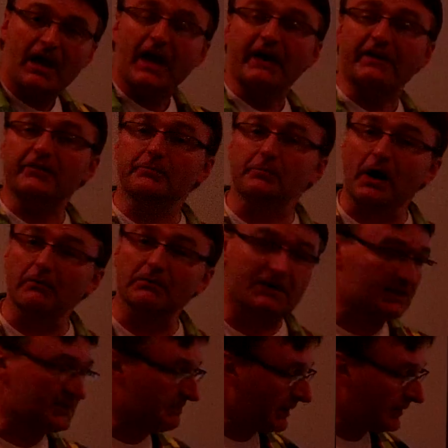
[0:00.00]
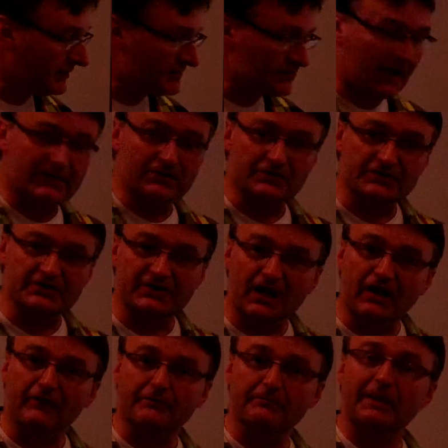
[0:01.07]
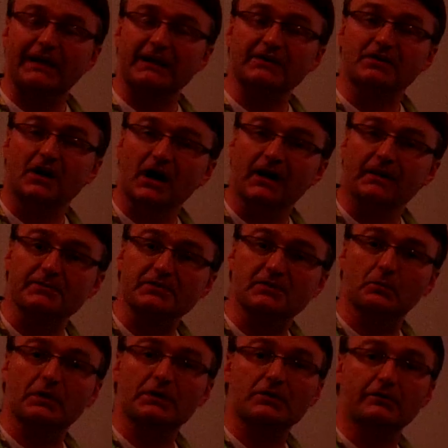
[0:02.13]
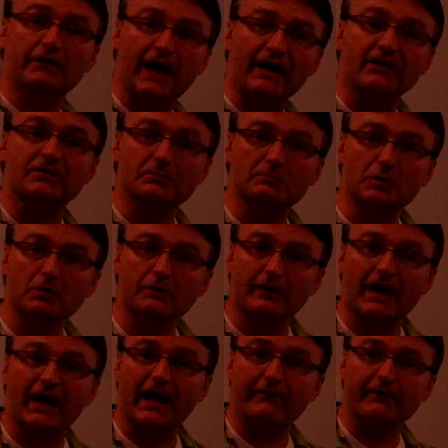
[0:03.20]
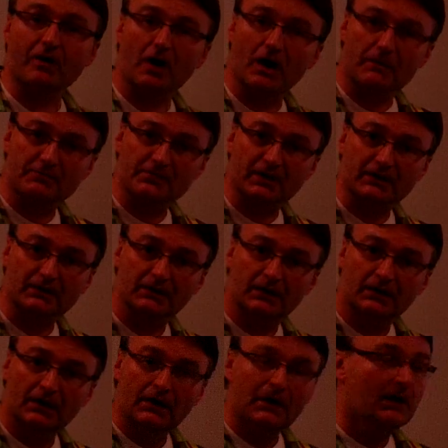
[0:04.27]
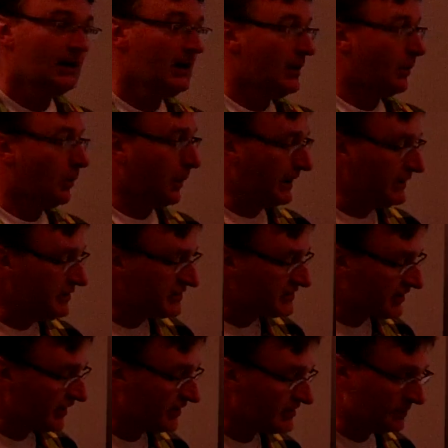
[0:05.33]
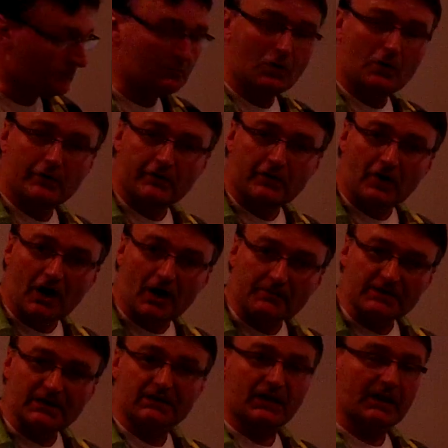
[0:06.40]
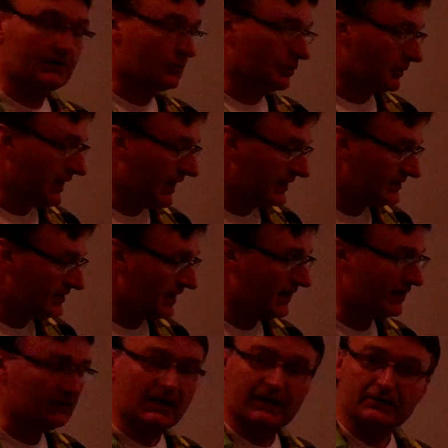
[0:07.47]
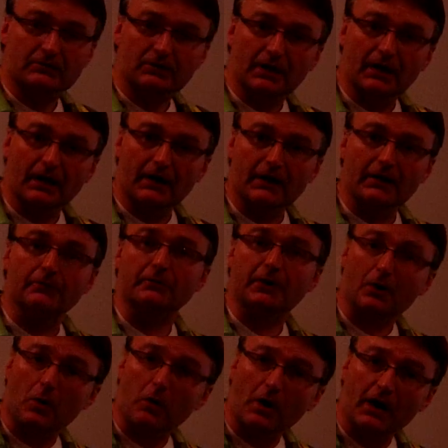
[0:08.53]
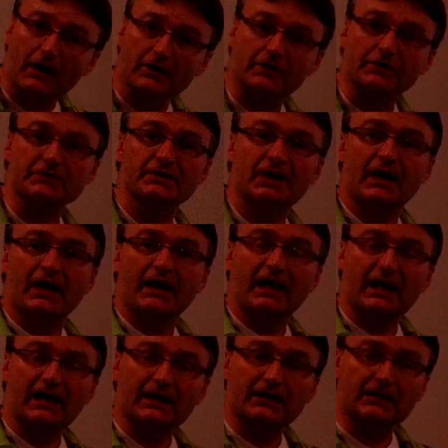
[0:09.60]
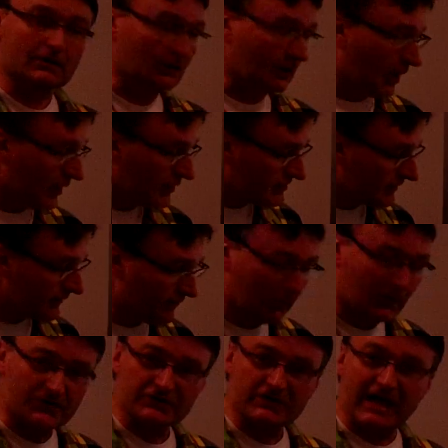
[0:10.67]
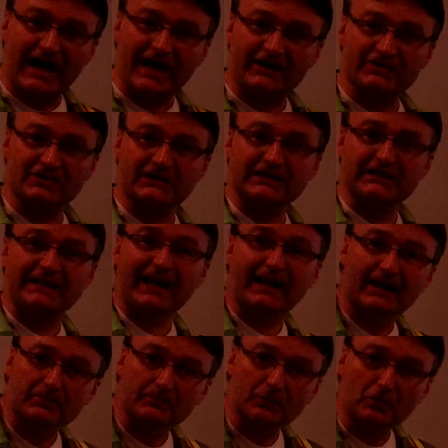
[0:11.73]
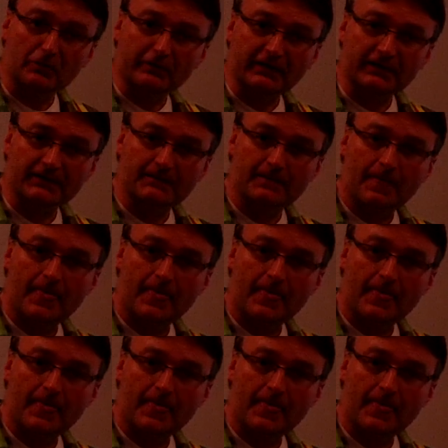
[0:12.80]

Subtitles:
And you've probably experienced that yourself many times when you've had to move a heavy object. When you start to move the object, it requires a larger force to actually get it moving.